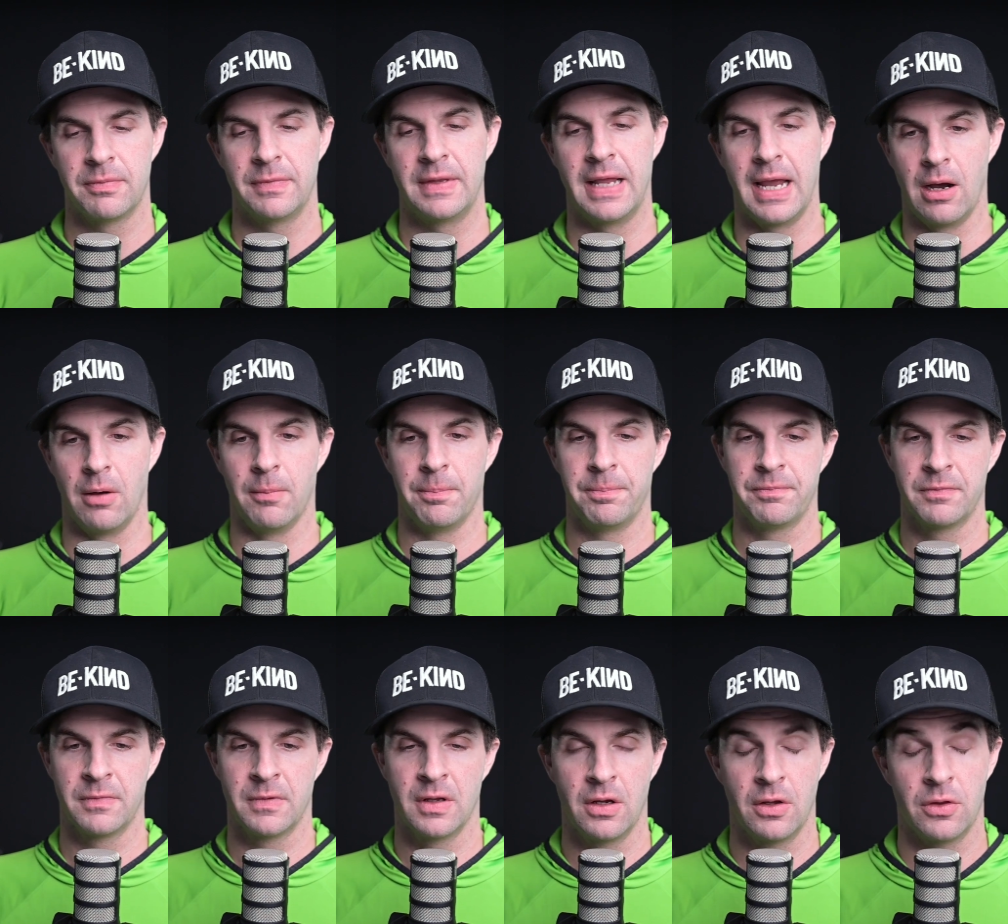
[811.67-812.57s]
Now,
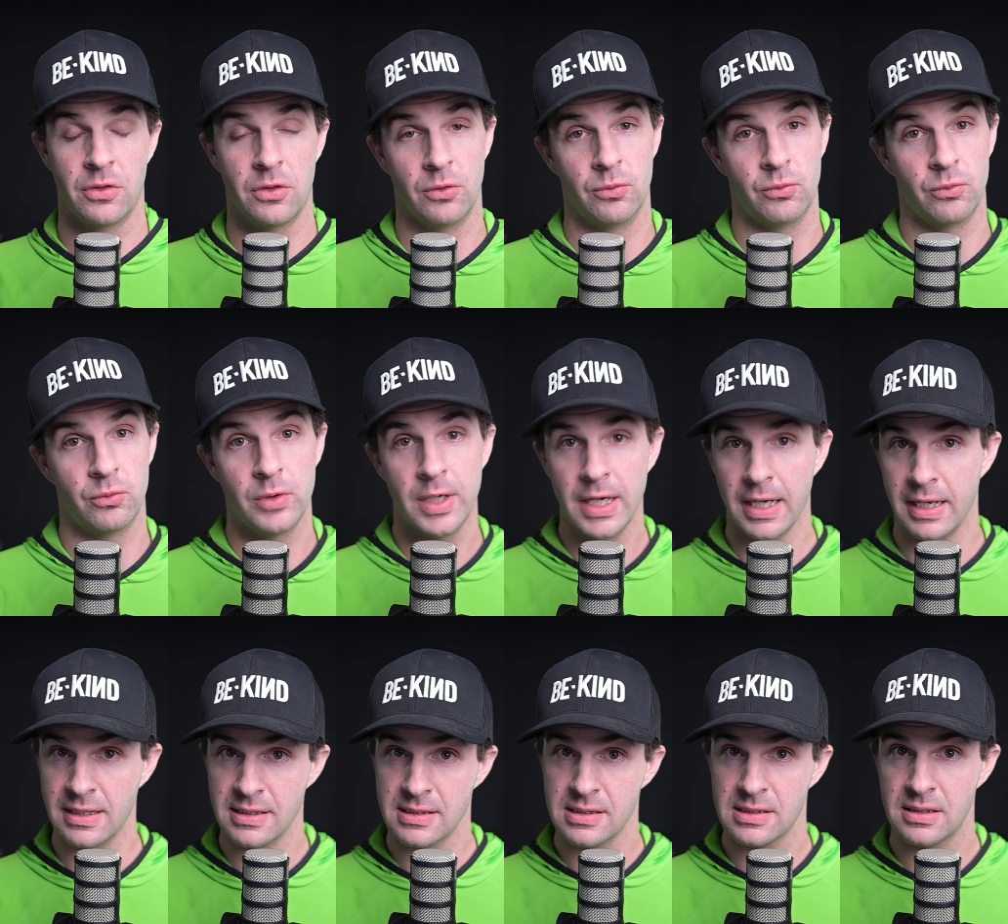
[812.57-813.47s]
the
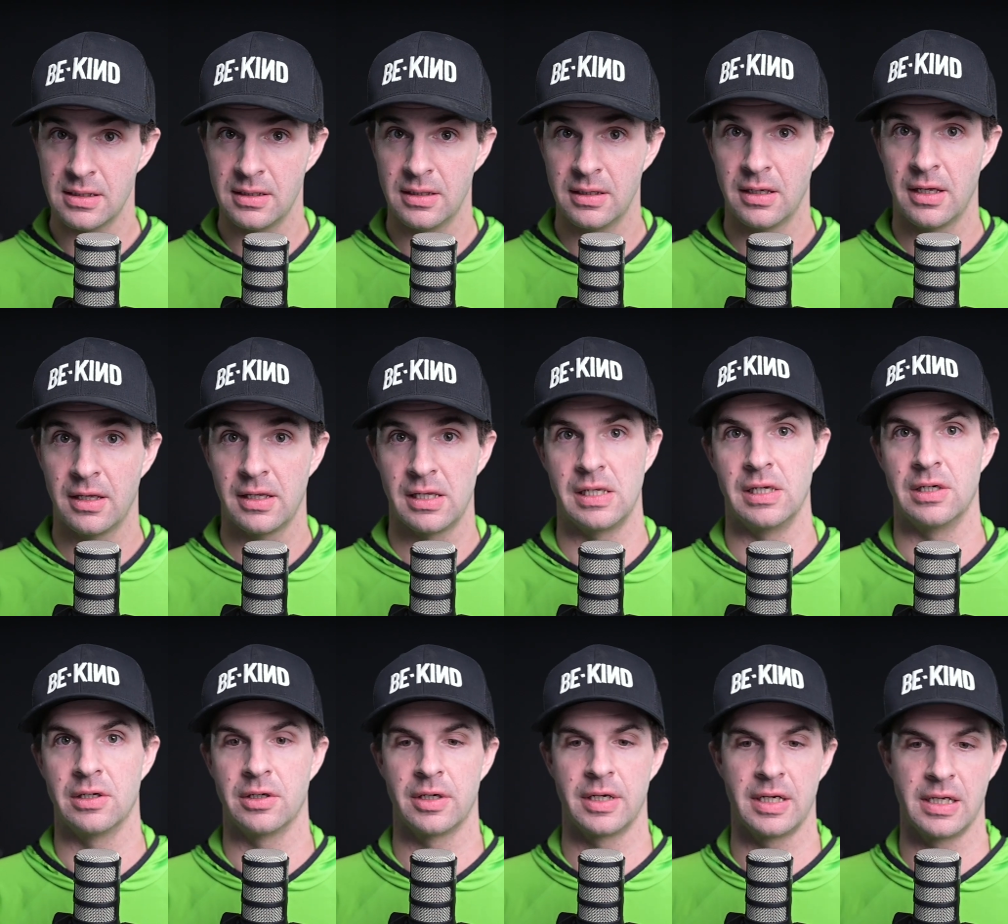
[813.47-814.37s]
risk
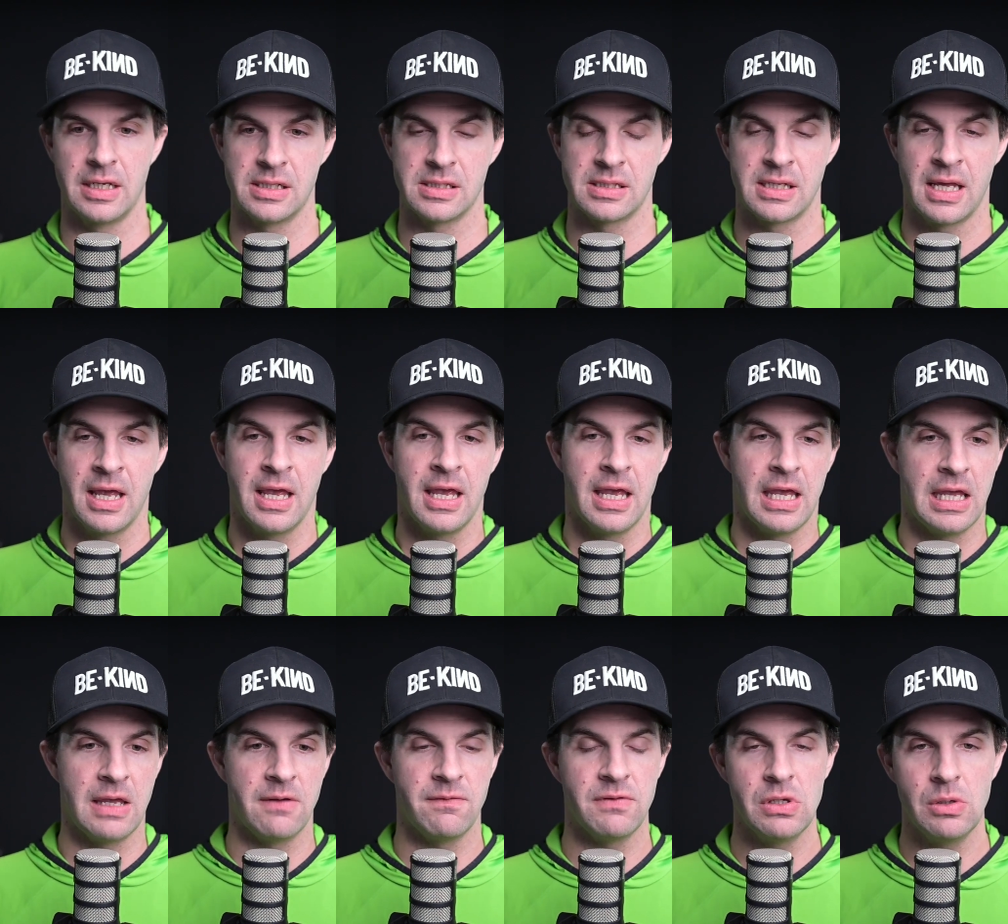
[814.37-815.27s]
here is
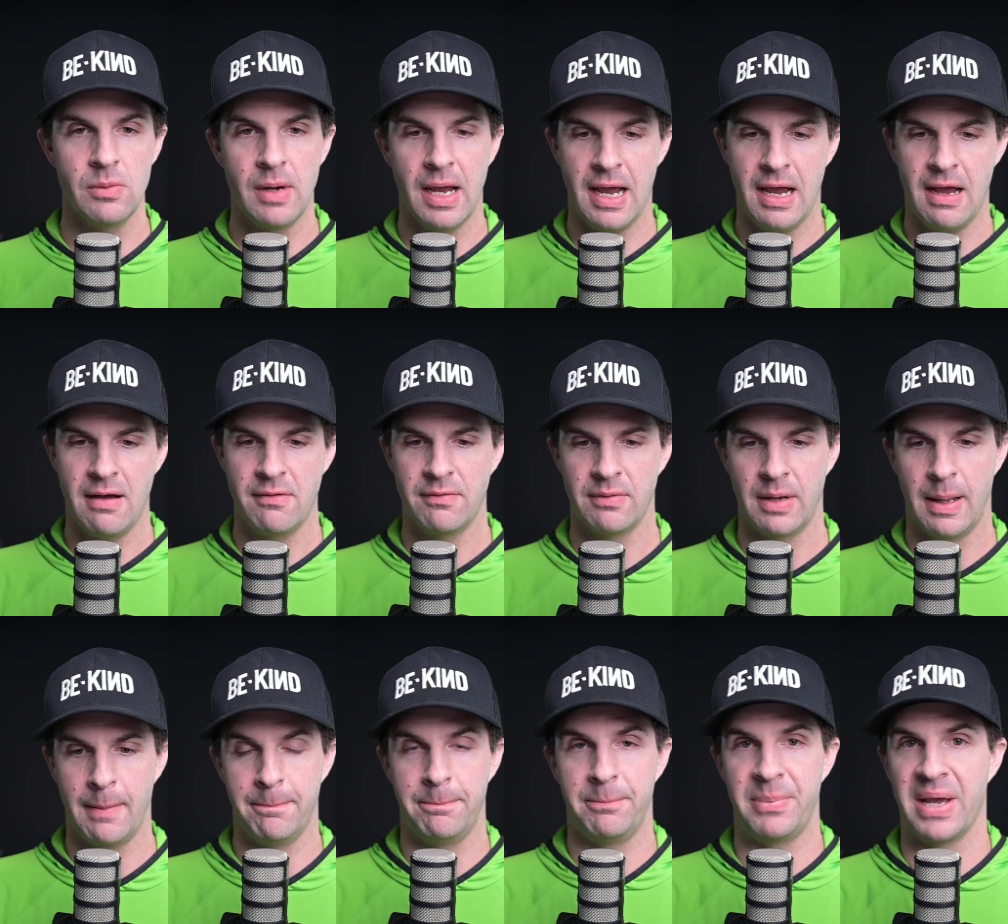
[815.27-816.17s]
if you have
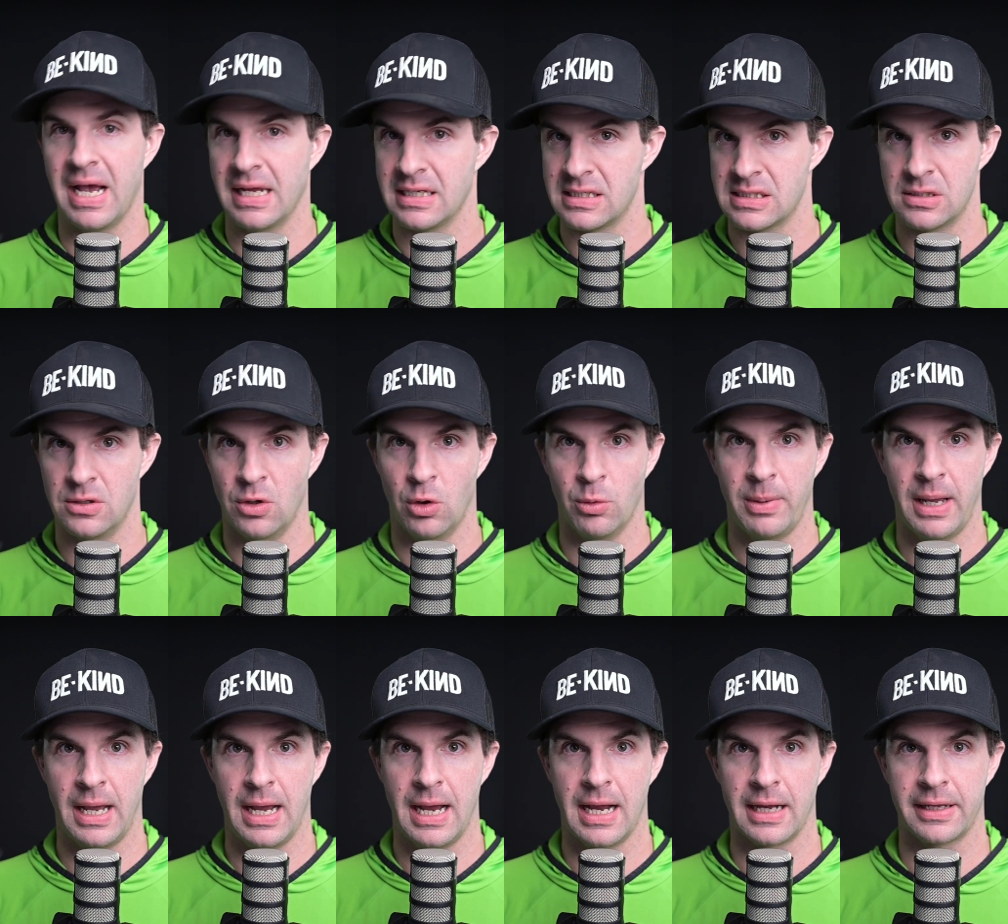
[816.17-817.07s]
bad
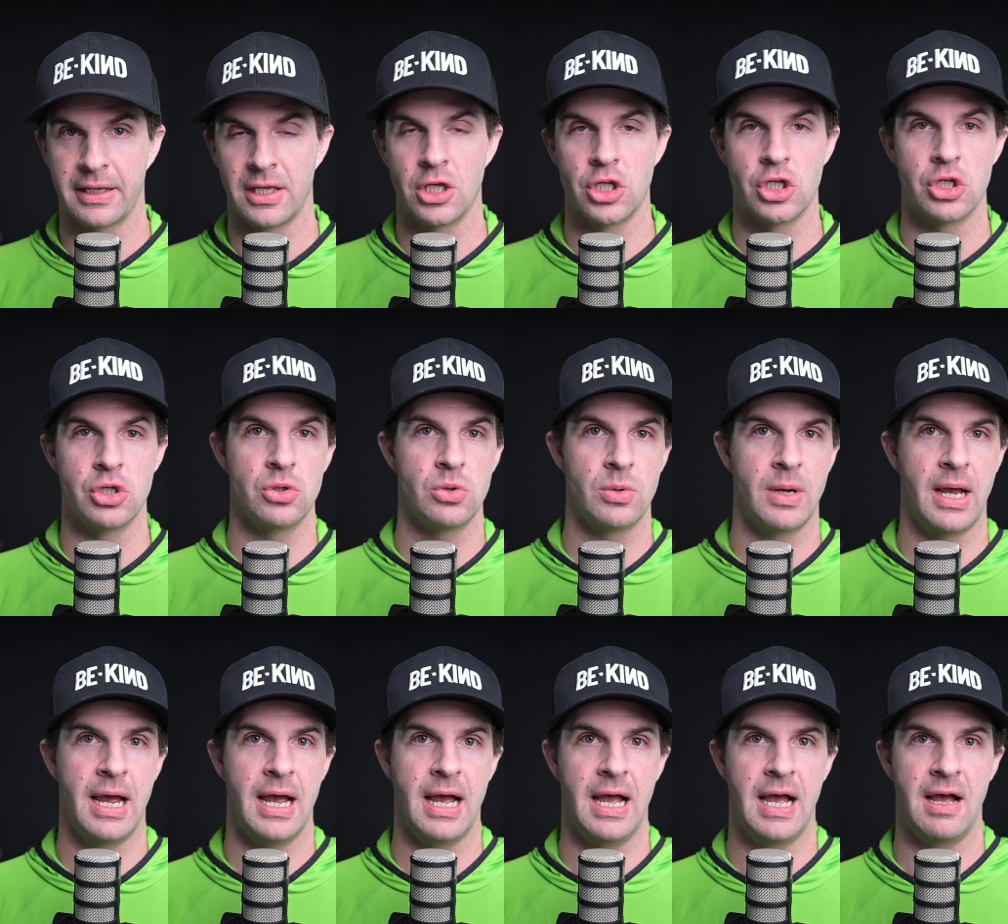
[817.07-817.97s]
snowpack, you
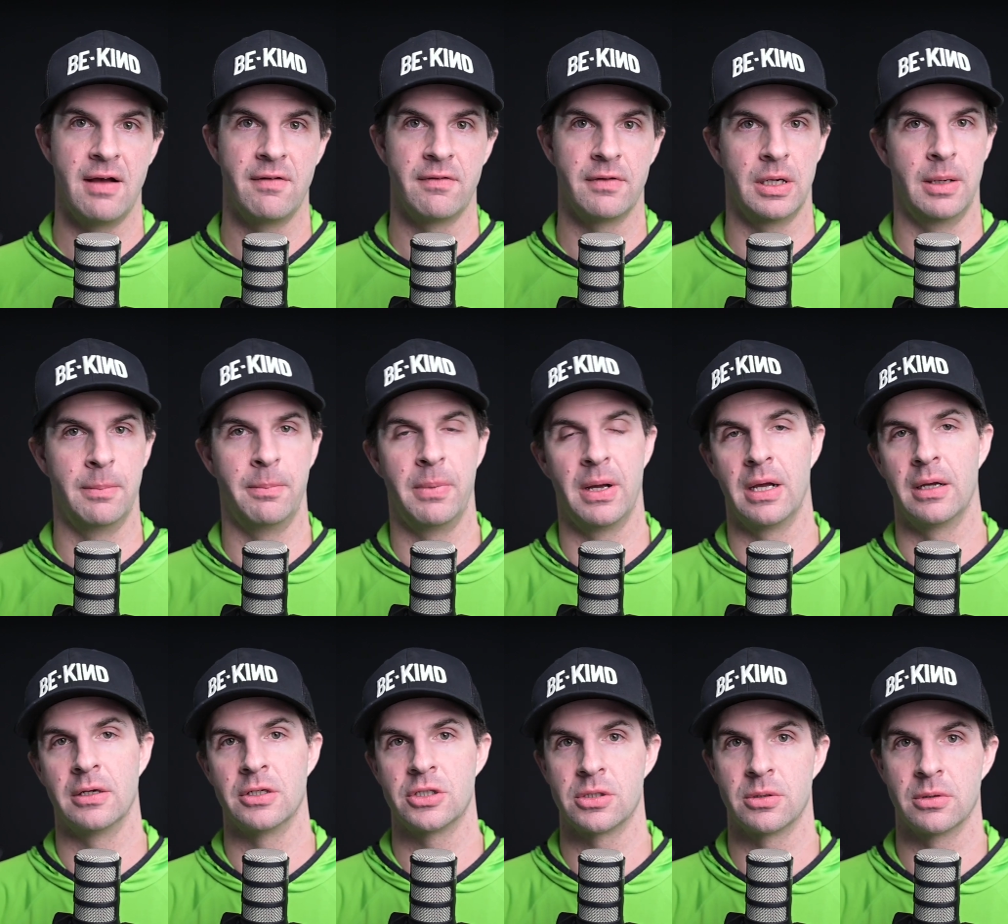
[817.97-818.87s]
have a
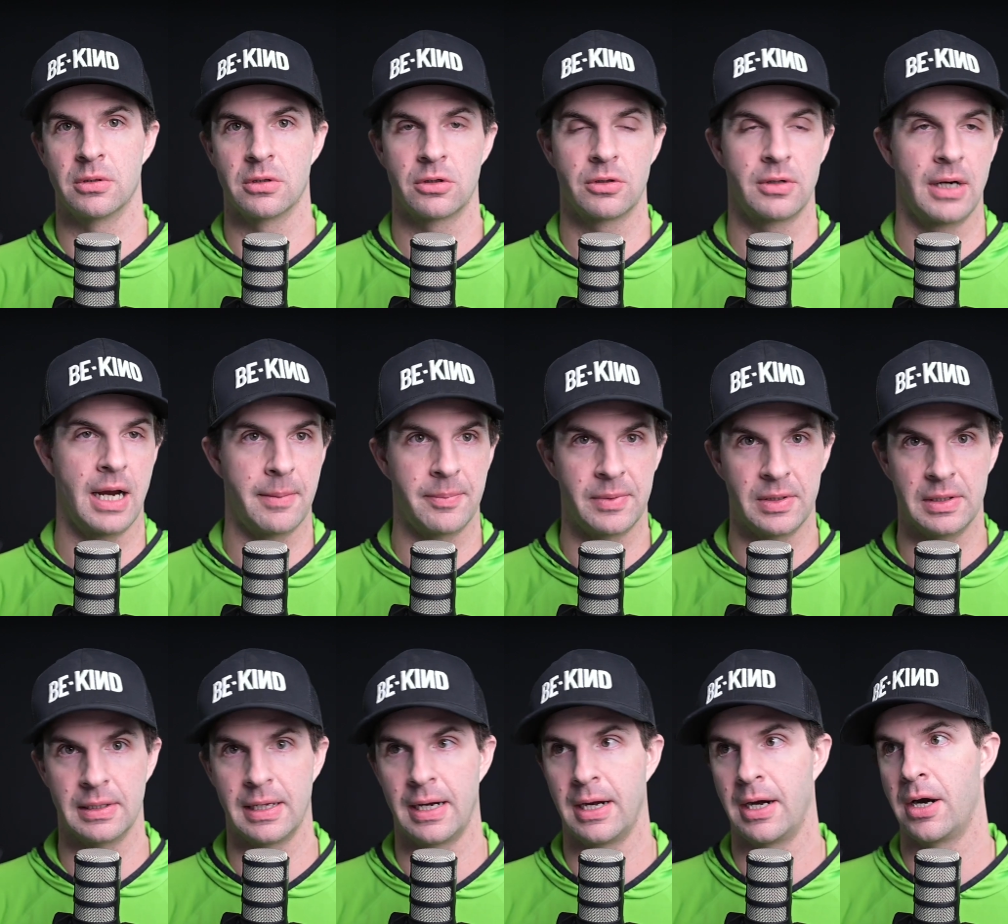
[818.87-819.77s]
bunch of crappy
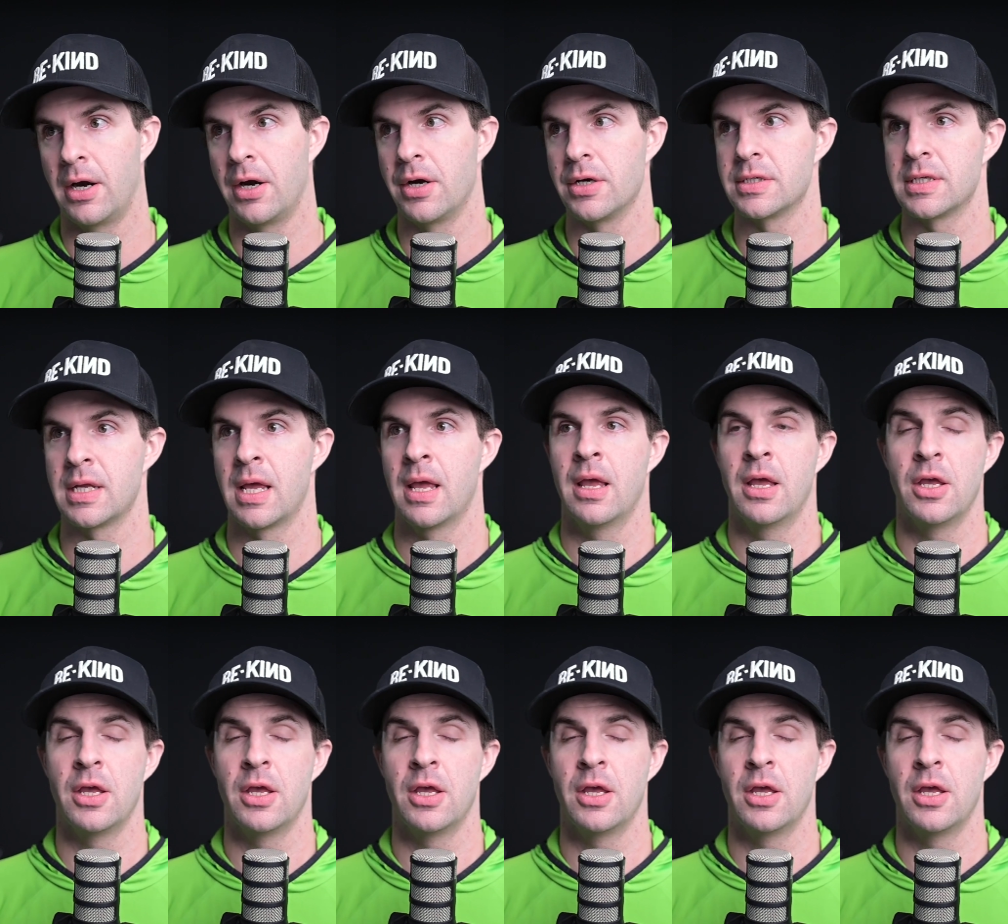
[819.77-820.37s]
layers,